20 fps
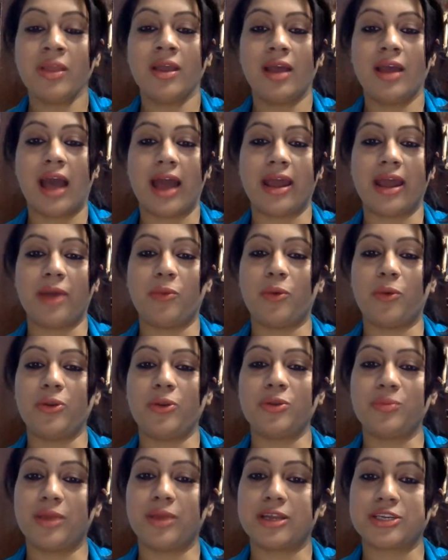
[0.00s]
and I want
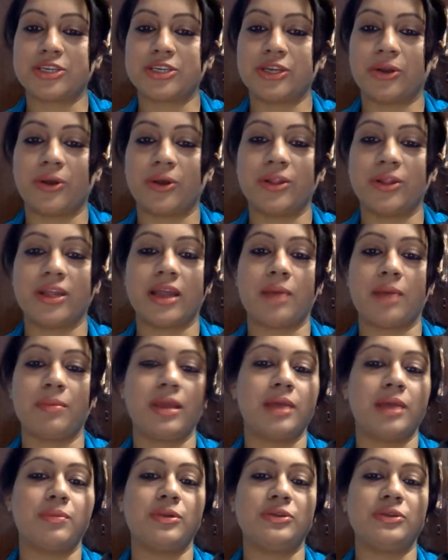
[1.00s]
to make sure that I'm
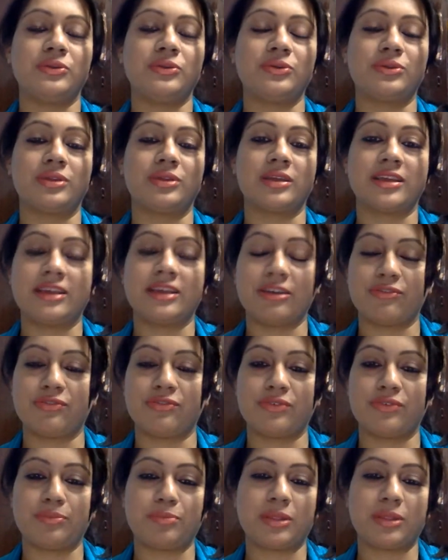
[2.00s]
able to
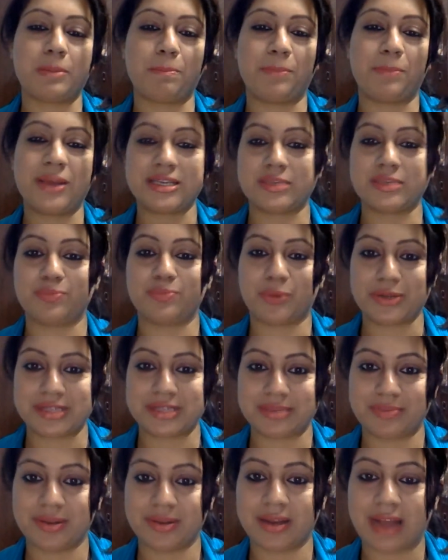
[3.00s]
give the best
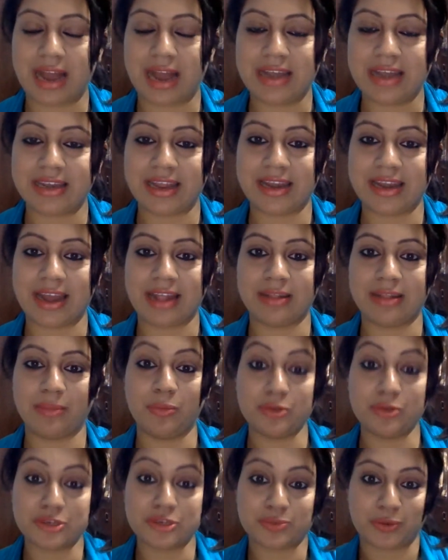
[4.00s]
possible content and the
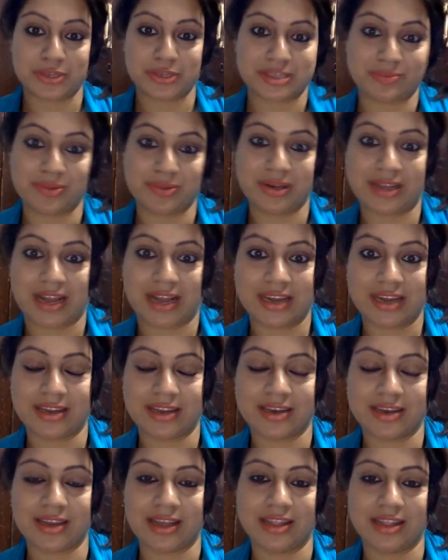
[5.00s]
most possible
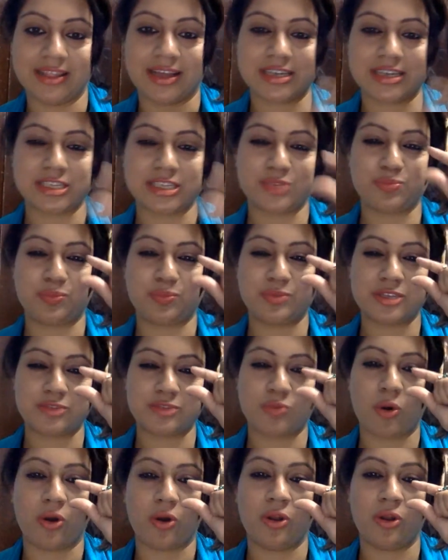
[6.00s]
content in that
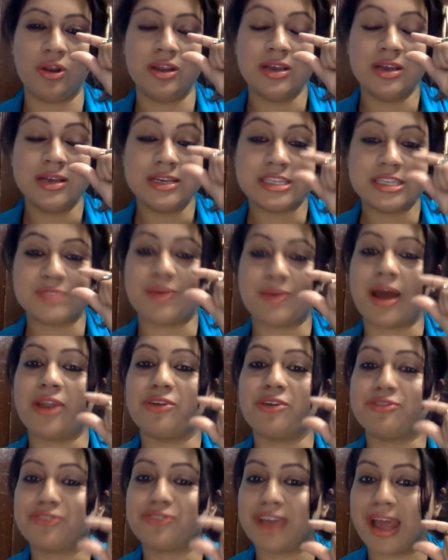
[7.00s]
small span
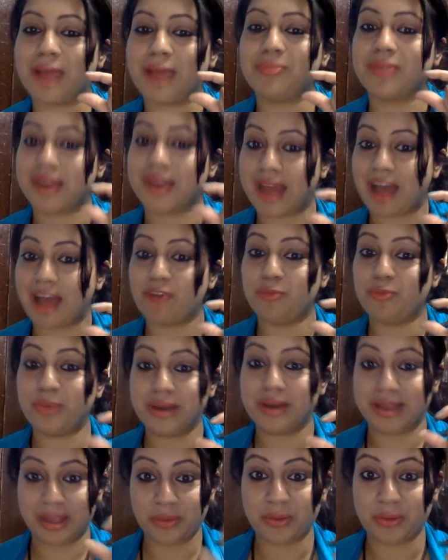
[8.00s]
of time that I have
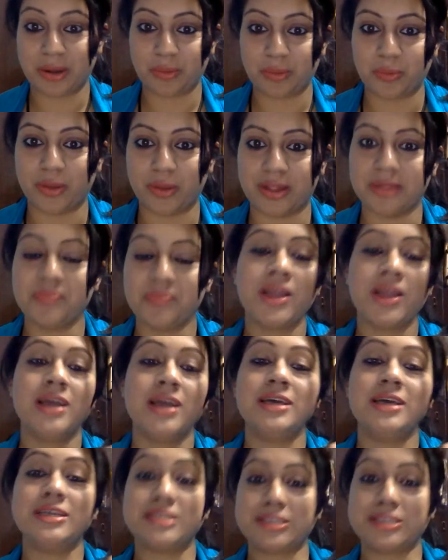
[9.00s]
been given up with.
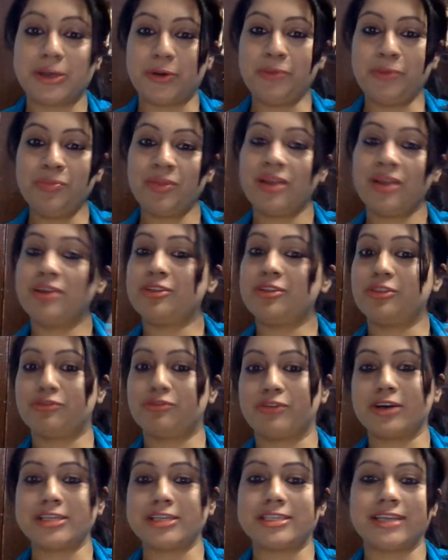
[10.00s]
So, the
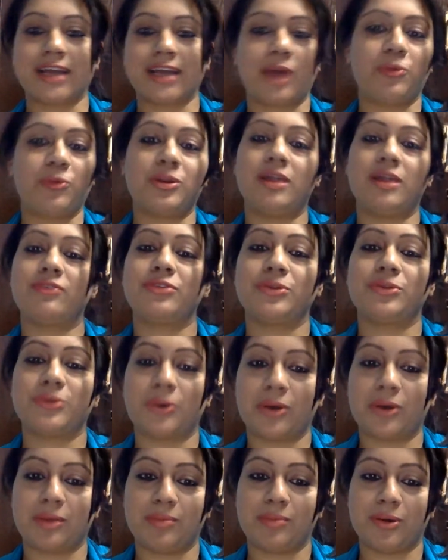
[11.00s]
first thing I would love to
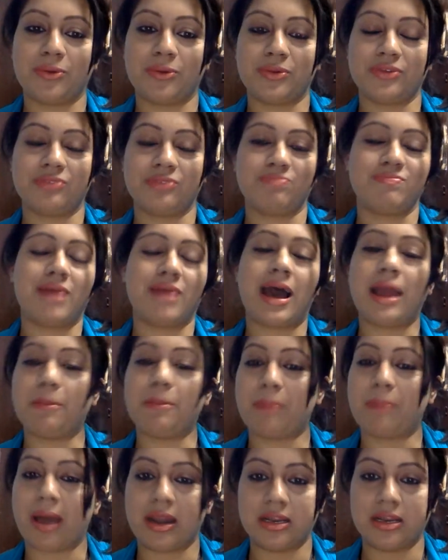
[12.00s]
talk about is my
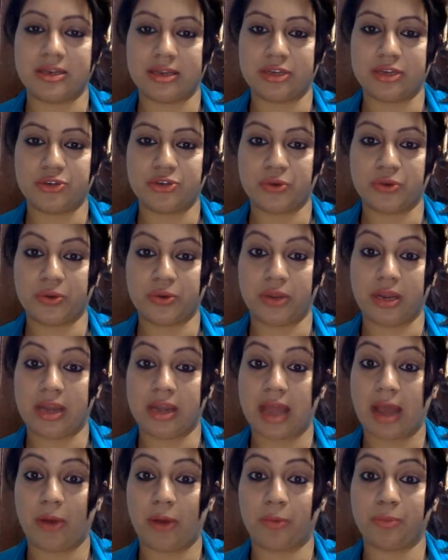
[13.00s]
parenting journey.
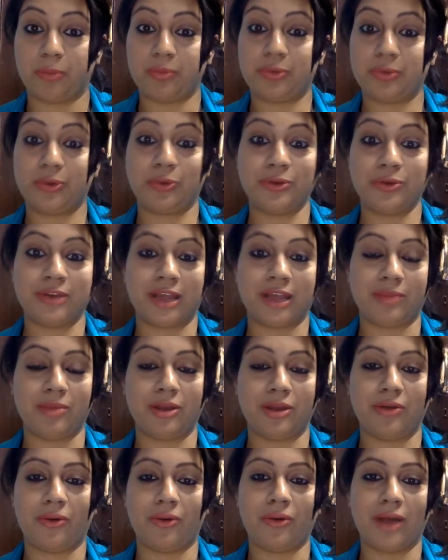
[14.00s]
Now, don't take
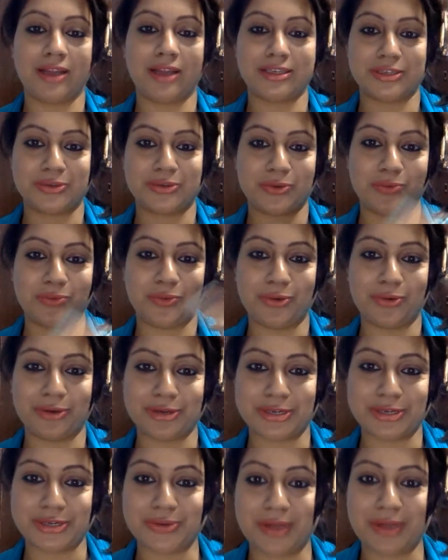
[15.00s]
me wrong, I just don't want to
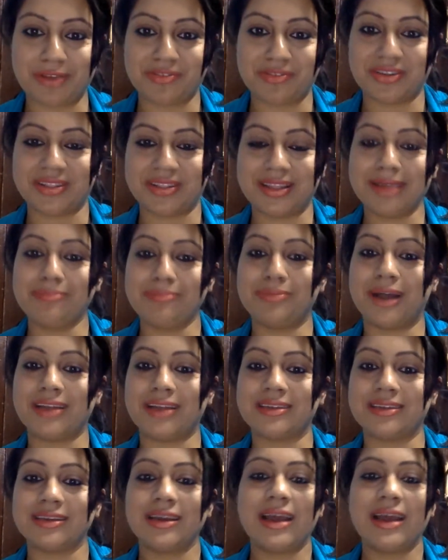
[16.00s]
show everything,
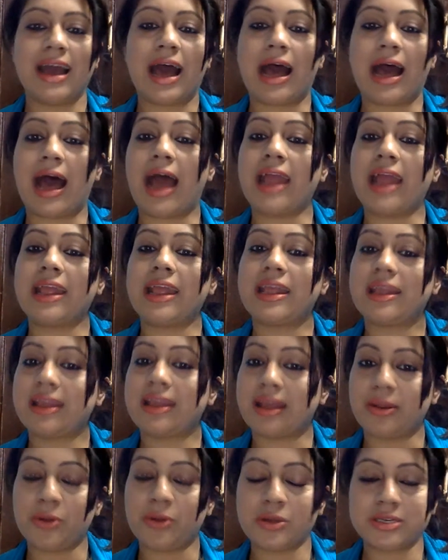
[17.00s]
but I
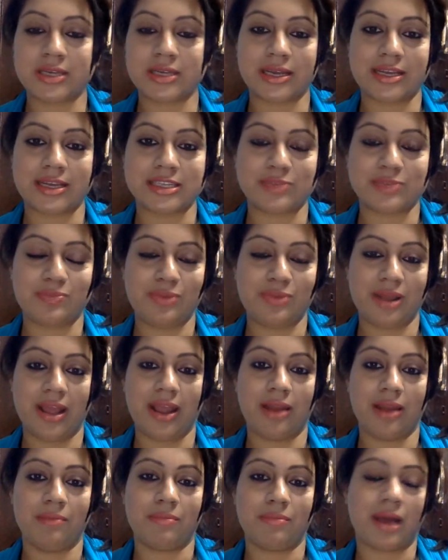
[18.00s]
cannot
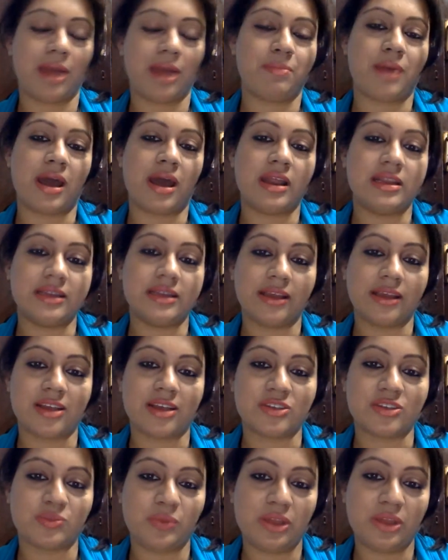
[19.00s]
explain my parenting
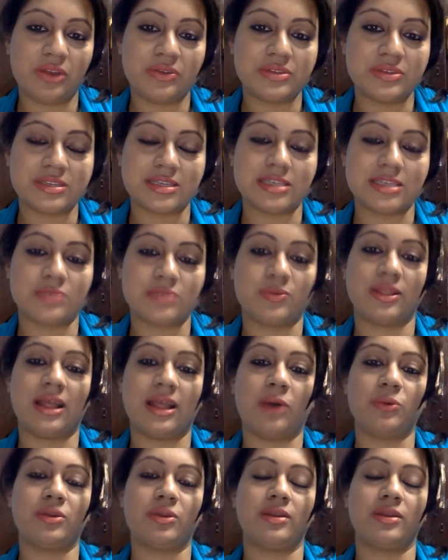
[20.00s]
experiences
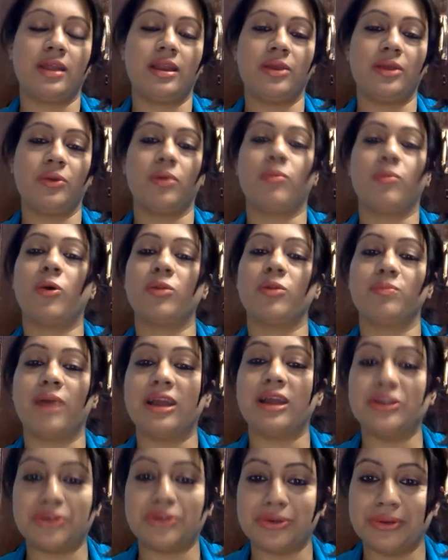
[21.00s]
without telling you about
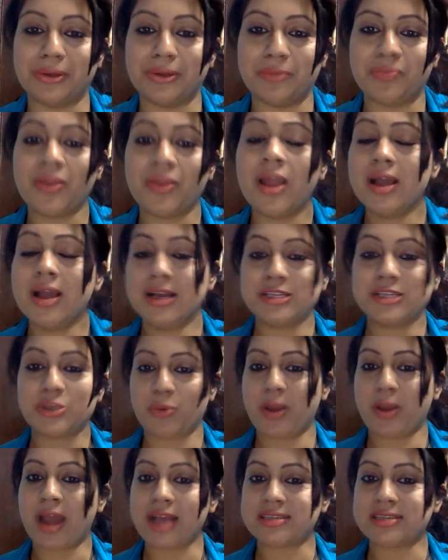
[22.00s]
my journey. So
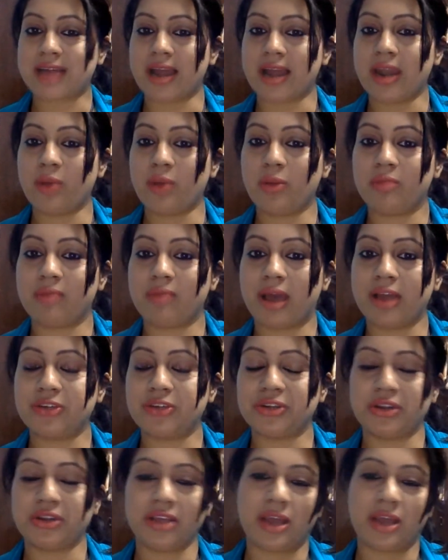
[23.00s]
when I started with my
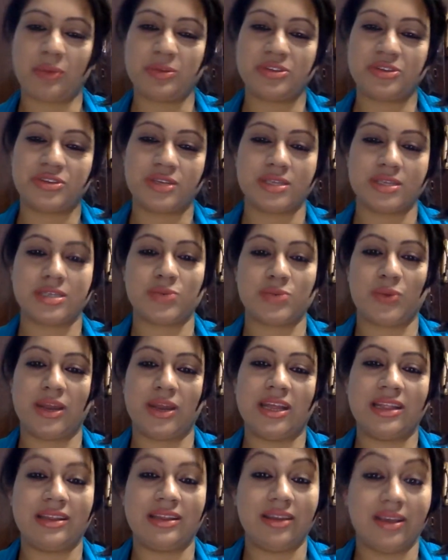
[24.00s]
journey, I was just
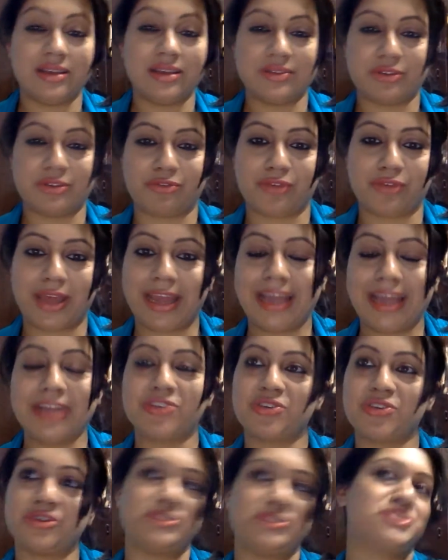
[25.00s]
23 years of
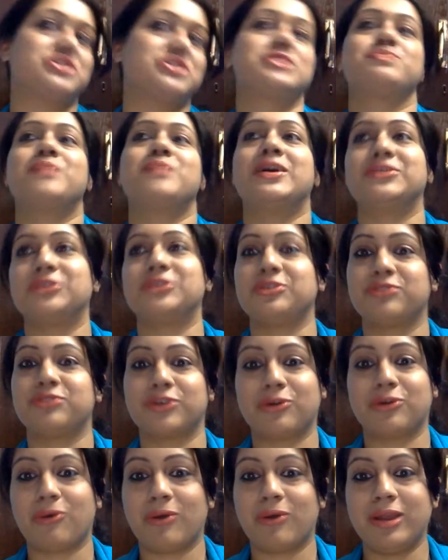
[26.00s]
age, just passed out of
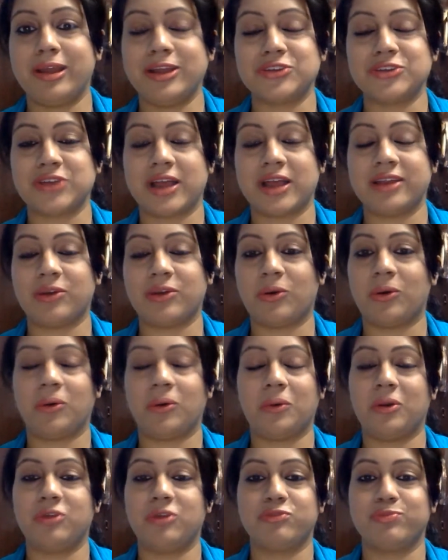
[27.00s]
a college and all of